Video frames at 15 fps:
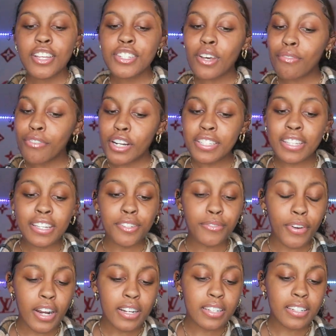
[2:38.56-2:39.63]
So first things
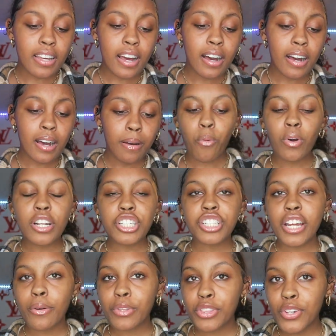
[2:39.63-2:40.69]
first, I want to
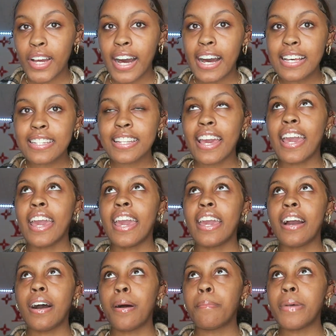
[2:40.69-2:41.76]
share with you guys
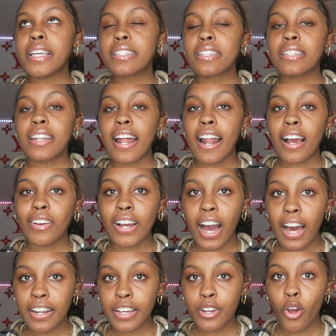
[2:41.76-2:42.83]
a message that I've
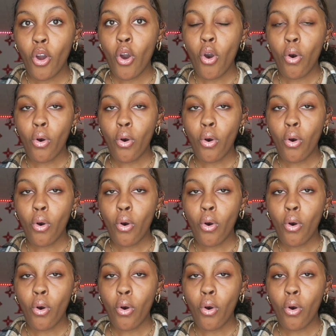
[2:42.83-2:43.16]
gotten